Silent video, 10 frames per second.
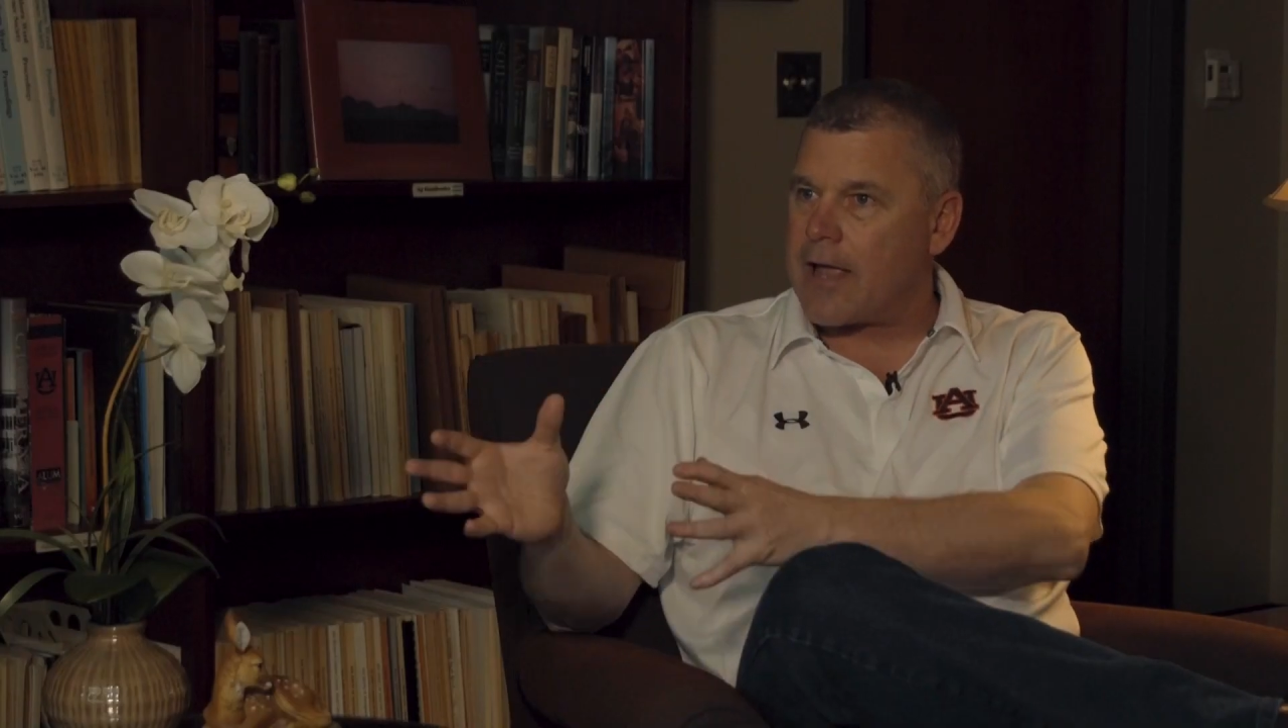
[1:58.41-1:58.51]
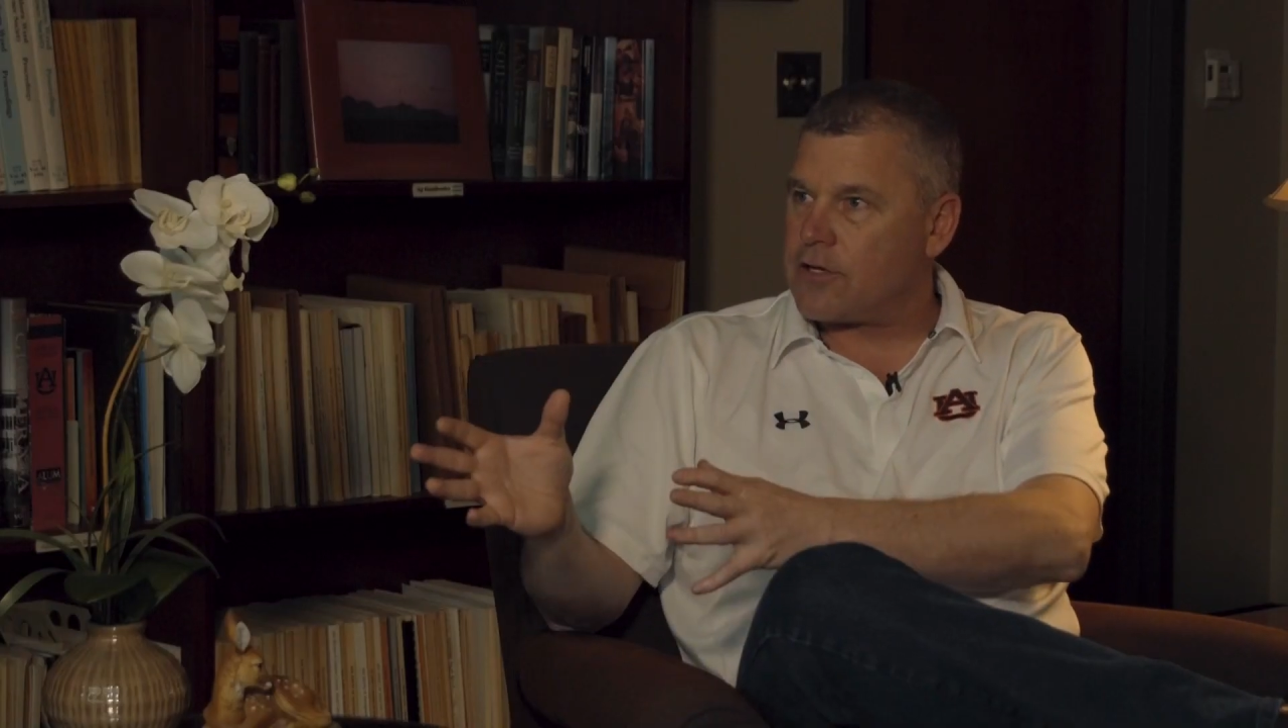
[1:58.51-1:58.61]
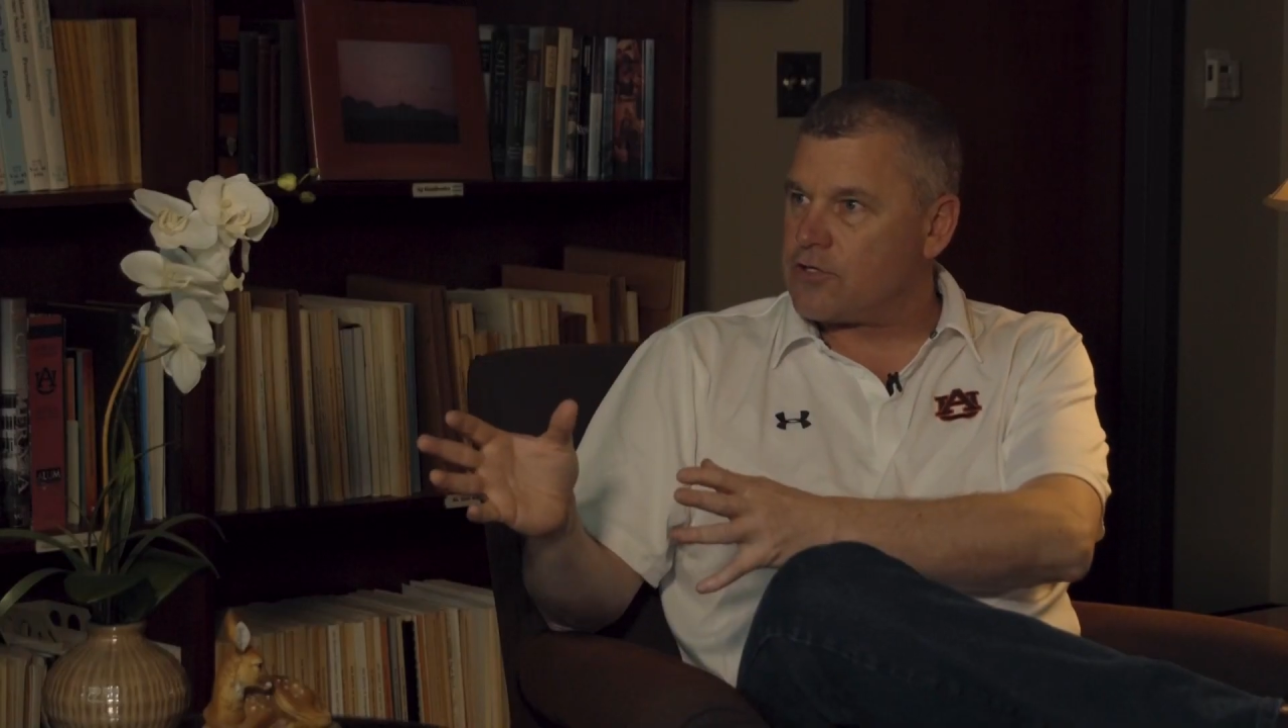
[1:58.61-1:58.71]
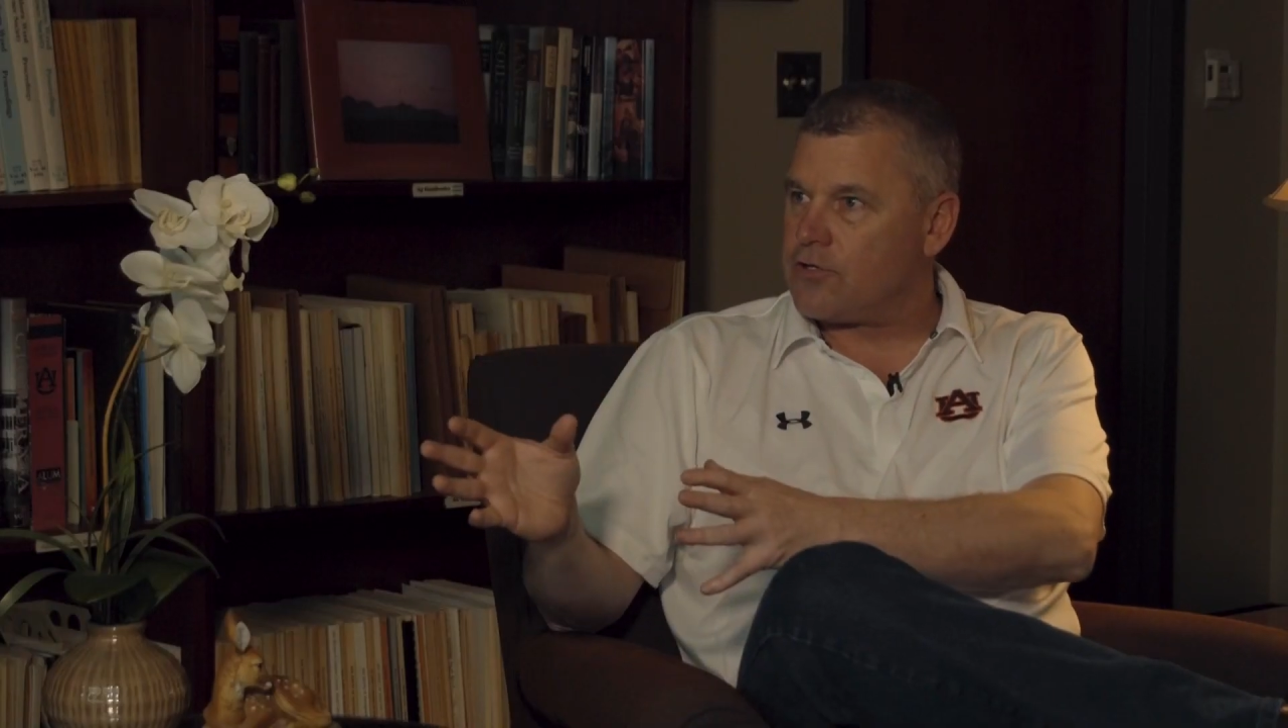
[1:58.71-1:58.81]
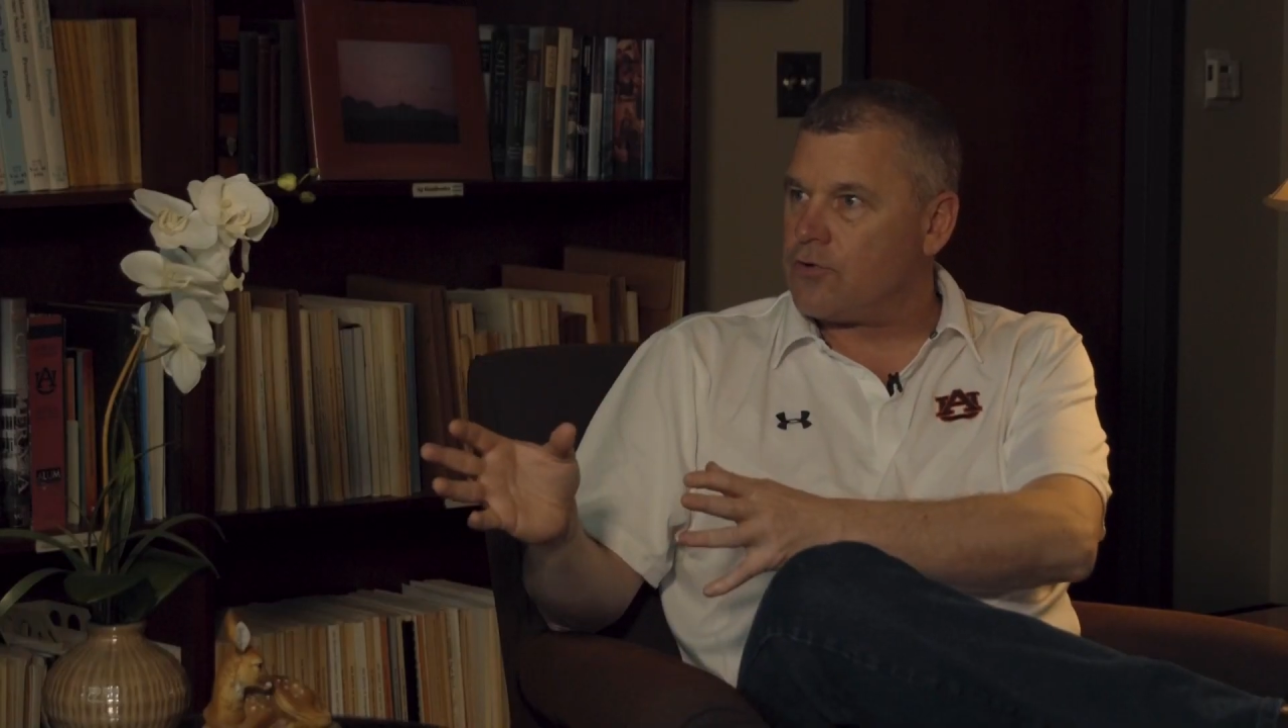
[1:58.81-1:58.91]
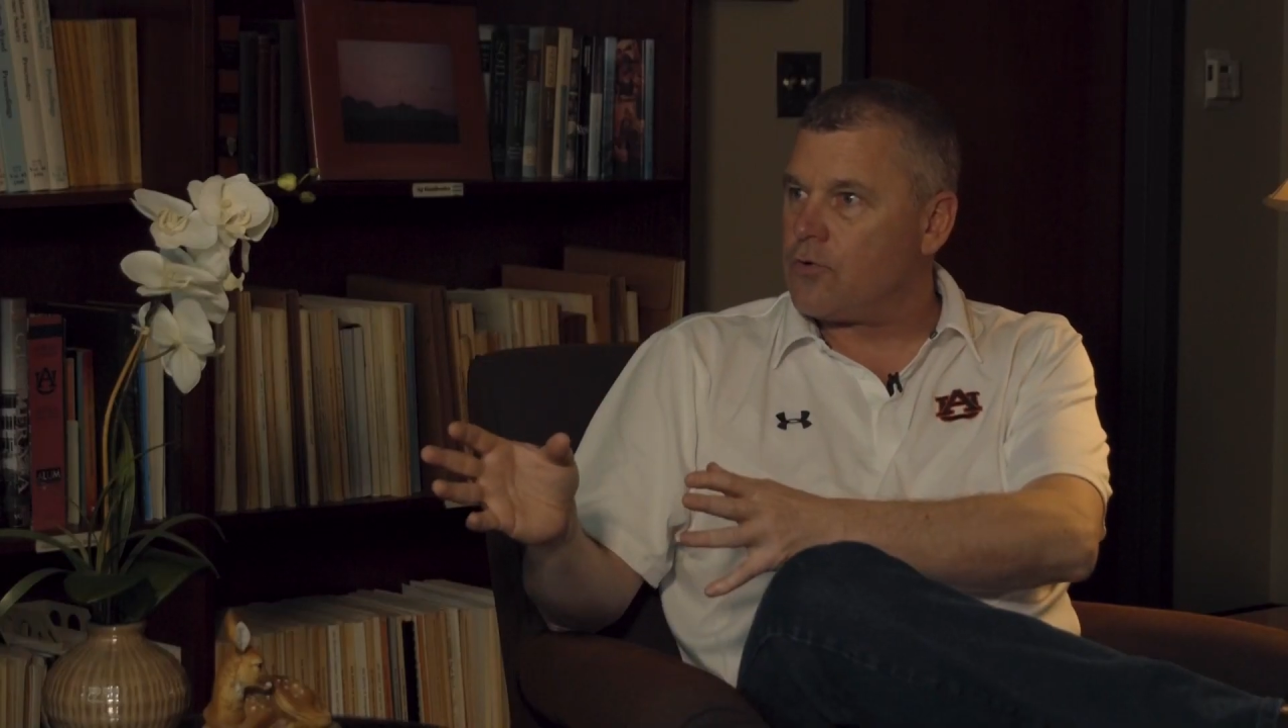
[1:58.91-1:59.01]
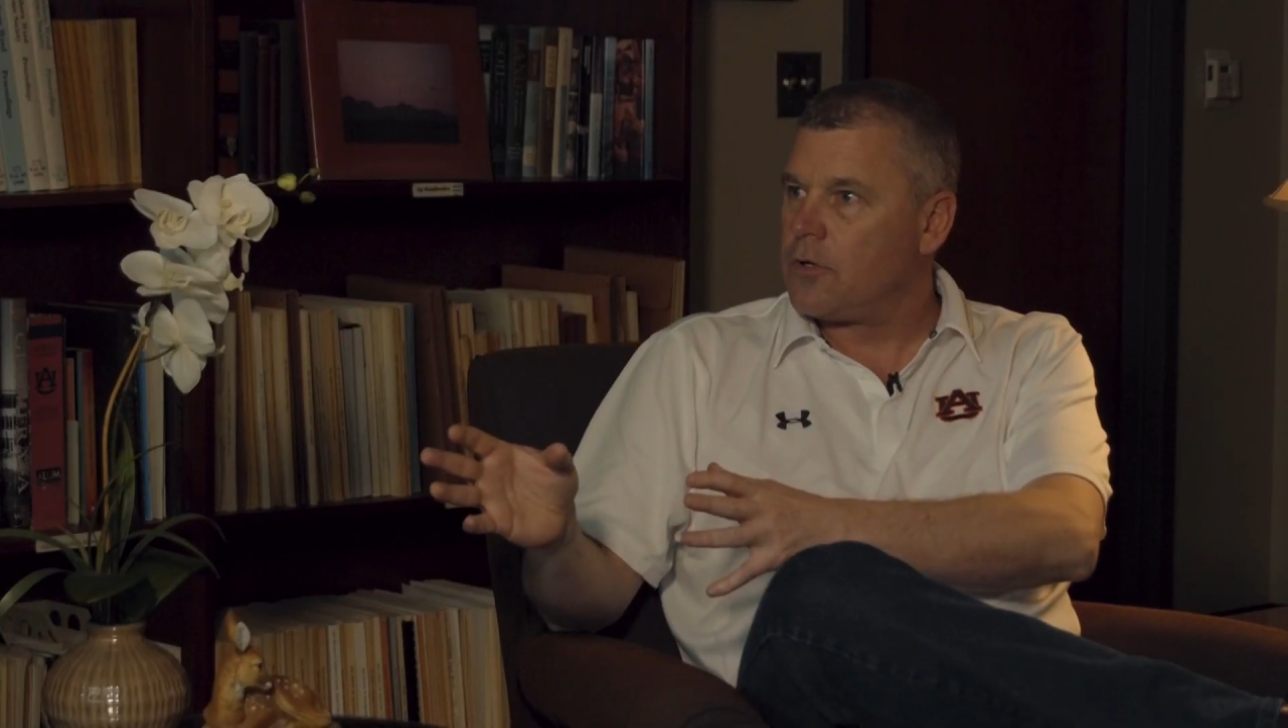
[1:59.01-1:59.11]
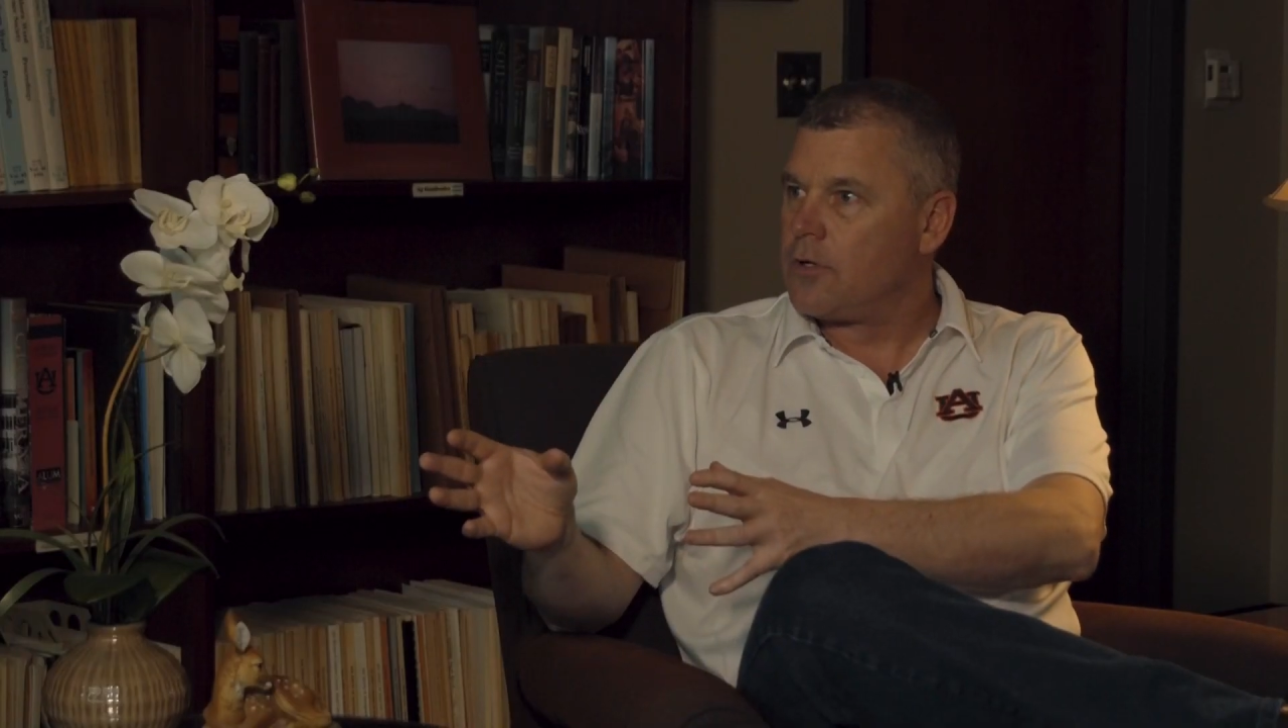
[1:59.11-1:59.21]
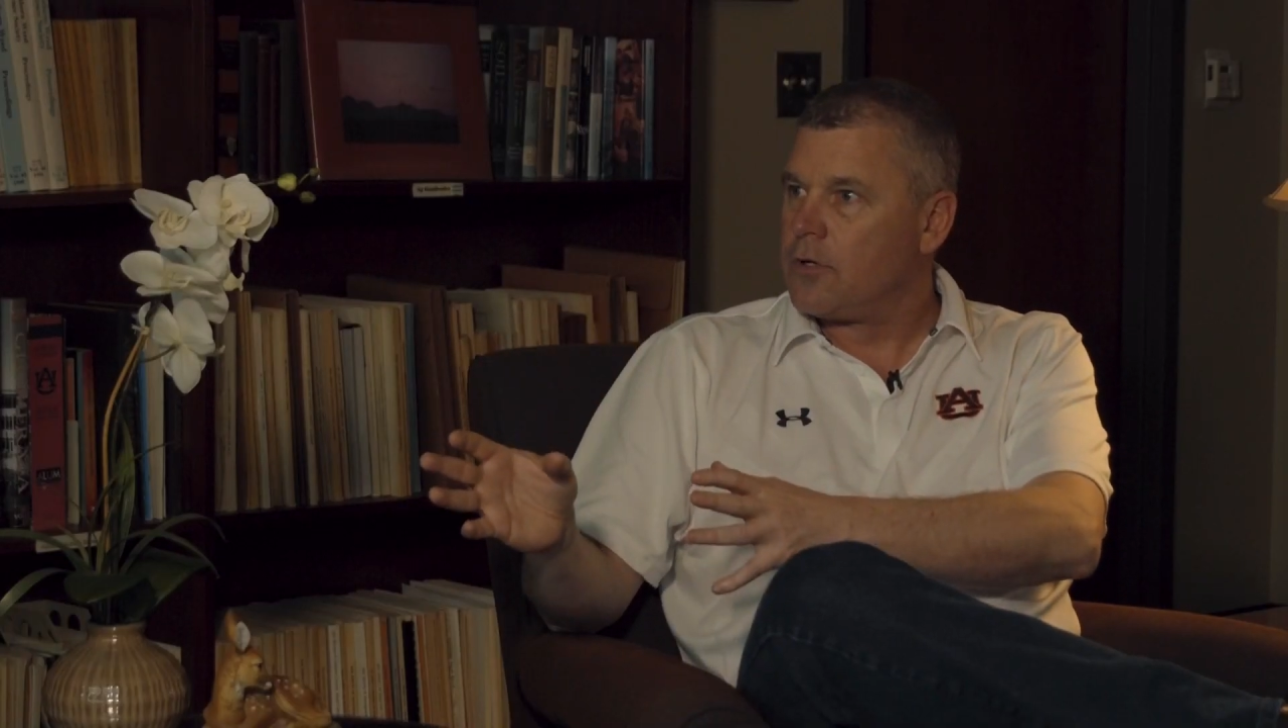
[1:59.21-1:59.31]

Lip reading: it to